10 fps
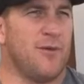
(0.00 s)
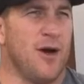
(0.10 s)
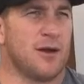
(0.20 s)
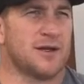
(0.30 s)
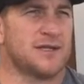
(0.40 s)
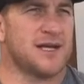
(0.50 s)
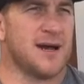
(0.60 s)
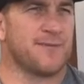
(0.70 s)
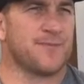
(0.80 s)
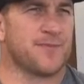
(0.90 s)
really well, and
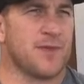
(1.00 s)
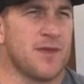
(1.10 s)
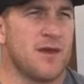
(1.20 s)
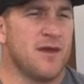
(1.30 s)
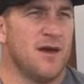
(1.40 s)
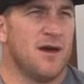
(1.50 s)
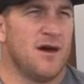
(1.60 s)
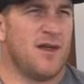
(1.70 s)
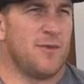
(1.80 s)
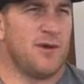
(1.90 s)

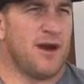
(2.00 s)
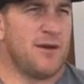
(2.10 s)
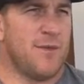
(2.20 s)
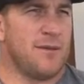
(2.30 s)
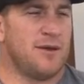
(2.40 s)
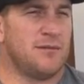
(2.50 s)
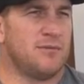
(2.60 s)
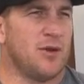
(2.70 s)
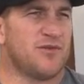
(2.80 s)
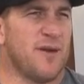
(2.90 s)
I think we'd only maybe
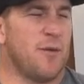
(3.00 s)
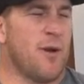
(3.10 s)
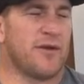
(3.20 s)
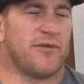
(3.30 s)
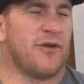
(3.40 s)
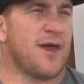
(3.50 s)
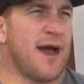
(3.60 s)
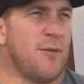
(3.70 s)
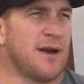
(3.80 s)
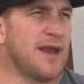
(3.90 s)
lost maybe
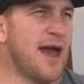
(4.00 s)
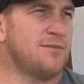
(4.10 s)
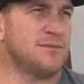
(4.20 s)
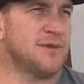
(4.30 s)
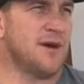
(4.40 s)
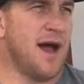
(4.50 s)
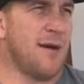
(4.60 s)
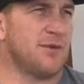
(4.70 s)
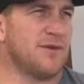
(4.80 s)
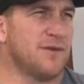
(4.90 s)
one game
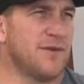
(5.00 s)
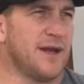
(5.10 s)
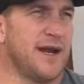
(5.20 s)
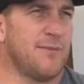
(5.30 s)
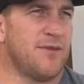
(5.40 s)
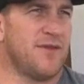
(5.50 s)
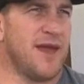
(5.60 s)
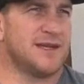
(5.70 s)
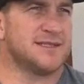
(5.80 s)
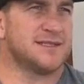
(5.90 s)
up until the lead up of
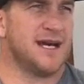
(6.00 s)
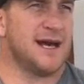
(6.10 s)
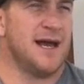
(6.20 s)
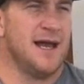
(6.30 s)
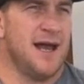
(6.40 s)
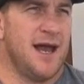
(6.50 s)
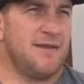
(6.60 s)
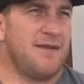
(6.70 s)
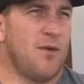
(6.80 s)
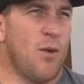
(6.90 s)
that,
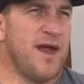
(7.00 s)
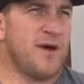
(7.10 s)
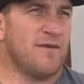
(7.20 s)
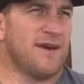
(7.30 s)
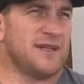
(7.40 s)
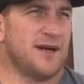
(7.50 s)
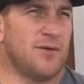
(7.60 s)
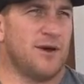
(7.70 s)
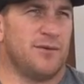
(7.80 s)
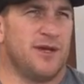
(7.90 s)
and then the week of it, you
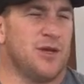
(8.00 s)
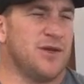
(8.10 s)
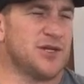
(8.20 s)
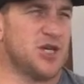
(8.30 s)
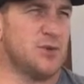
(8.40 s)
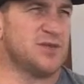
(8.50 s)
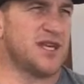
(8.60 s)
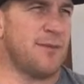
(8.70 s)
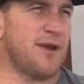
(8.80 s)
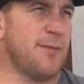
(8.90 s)
know, we knew the Shield was
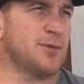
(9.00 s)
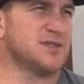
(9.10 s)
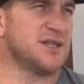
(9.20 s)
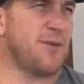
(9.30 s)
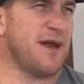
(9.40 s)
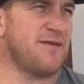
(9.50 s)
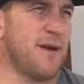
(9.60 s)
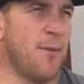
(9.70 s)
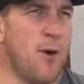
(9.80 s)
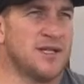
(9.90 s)
coming up. It was in the back of
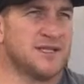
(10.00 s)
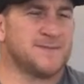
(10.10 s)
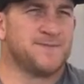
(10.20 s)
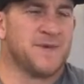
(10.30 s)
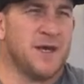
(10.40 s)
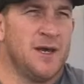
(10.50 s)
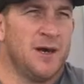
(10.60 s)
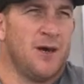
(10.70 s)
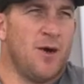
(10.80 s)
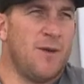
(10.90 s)
our minds, and
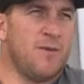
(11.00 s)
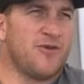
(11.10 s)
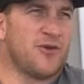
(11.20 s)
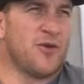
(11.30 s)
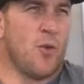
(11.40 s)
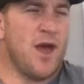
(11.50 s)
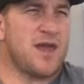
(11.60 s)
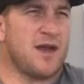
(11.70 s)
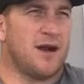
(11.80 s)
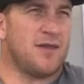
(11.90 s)
I remember during the
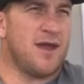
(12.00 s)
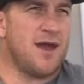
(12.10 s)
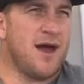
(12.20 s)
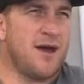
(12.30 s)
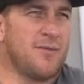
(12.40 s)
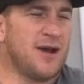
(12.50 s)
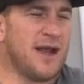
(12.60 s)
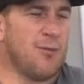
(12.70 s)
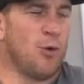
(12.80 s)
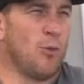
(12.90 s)
week, you know, we had
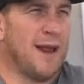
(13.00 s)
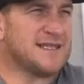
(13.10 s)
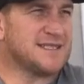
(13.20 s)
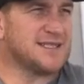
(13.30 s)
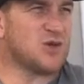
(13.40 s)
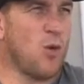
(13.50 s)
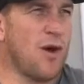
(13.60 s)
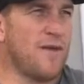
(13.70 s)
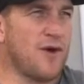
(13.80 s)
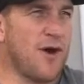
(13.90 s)
a couple of All Blacks in
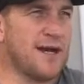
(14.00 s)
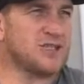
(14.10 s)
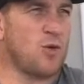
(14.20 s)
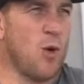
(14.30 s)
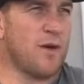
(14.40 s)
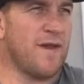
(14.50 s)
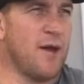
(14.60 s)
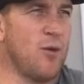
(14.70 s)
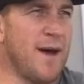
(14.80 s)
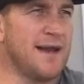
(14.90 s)
the greatest squad, and
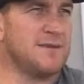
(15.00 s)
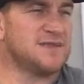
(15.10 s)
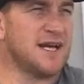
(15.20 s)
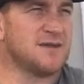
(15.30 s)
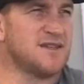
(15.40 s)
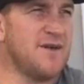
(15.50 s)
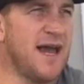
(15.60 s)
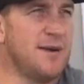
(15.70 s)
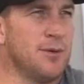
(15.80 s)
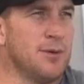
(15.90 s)
they all made themselves
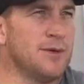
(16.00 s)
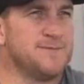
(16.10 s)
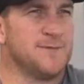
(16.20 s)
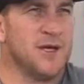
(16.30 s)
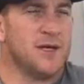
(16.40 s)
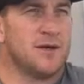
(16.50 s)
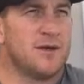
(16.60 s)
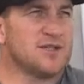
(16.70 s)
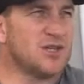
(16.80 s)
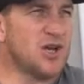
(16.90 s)
available, and
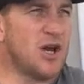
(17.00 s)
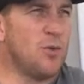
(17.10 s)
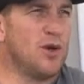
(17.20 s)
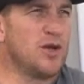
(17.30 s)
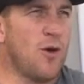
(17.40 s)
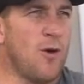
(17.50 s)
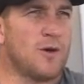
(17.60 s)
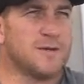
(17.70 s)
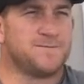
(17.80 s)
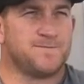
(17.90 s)
guys like Tony
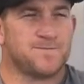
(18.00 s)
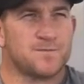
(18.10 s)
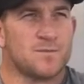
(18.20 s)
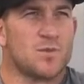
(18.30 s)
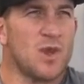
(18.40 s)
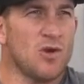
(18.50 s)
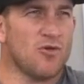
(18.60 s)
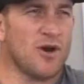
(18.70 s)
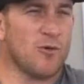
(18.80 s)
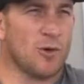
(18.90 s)
Woodcock and
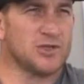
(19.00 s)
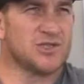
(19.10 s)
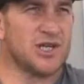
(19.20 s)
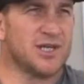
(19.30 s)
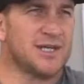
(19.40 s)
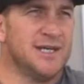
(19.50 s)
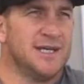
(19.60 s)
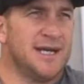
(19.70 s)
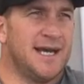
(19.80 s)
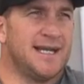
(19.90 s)
Greg Rawlinson
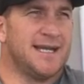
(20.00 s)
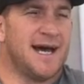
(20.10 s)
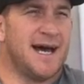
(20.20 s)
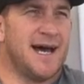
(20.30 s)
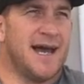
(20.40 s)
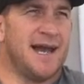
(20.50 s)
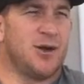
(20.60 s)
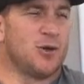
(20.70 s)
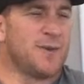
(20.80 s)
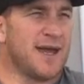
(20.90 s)
and
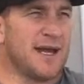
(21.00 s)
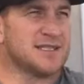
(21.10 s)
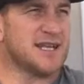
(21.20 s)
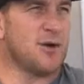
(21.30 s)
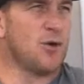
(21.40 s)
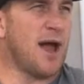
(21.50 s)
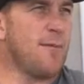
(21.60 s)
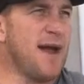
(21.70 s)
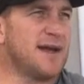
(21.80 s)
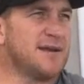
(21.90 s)
Luke McAllister, they all
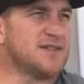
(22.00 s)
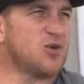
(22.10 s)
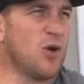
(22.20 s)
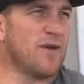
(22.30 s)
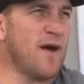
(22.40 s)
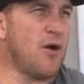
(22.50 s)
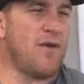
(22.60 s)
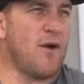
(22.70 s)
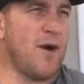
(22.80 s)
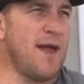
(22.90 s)
came back into the squad, and
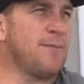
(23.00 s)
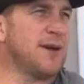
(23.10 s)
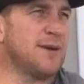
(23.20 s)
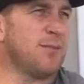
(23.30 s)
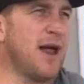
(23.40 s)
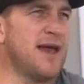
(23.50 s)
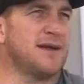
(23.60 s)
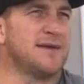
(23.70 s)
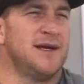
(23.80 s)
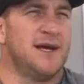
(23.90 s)
they were amping to play.
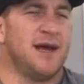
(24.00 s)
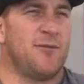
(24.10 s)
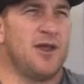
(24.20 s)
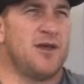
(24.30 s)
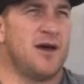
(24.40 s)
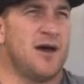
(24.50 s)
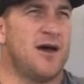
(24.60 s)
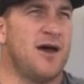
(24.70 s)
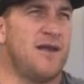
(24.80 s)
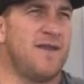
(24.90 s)
And when
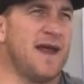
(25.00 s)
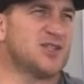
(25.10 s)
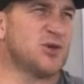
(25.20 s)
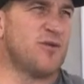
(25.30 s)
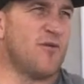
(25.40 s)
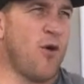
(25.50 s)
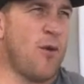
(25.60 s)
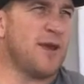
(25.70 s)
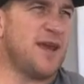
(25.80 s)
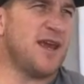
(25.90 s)
you're in that sort of
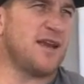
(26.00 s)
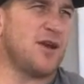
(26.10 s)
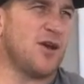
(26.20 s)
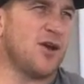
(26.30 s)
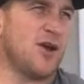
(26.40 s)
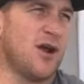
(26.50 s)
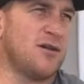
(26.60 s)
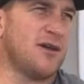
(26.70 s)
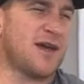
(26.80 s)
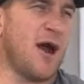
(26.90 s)
environment, you get you know,
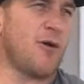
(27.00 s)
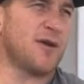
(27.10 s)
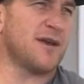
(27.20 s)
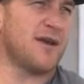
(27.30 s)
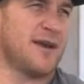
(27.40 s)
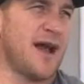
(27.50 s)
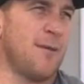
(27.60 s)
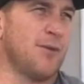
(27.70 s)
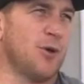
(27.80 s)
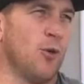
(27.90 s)
your current
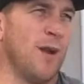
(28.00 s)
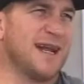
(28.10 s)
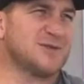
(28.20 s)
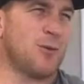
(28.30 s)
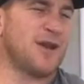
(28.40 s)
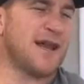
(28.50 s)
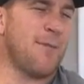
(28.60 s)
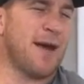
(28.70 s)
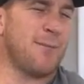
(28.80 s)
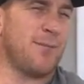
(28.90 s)
incumbent All Blacks wanting to
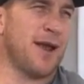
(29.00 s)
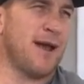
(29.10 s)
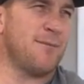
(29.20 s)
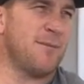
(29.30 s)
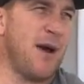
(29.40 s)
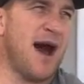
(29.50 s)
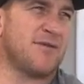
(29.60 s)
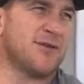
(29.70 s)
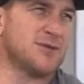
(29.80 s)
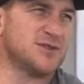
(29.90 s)
come back and play and be part
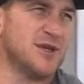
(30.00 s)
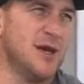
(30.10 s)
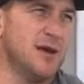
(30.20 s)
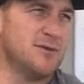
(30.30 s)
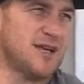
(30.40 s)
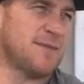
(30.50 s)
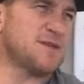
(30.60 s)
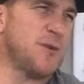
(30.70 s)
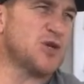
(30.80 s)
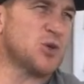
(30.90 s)
of it. It was something
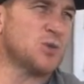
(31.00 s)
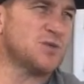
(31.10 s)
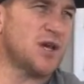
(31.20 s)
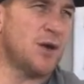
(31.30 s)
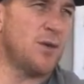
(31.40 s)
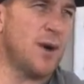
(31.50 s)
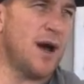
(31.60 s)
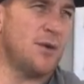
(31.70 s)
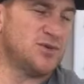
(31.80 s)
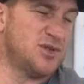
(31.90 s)
special. So
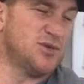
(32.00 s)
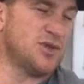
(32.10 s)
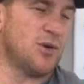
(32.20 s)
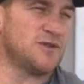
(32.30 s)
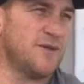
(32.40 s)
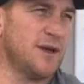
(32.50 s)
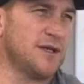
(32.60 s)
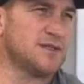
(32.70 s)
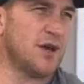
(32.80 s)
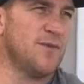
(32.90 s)
it was a nice
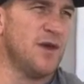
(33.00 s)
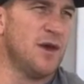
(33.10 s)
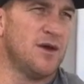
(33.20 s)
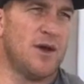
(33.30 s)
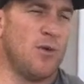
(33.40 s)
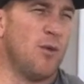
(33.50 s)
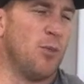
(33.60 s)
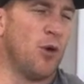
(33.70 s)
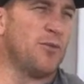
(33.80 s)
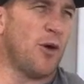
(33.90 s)
feeling. So, you know, we were
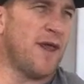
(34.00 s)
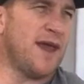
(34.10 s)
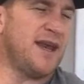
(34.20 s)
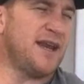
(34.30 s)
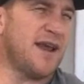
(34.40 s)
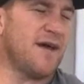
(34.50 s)
buoyed by that heading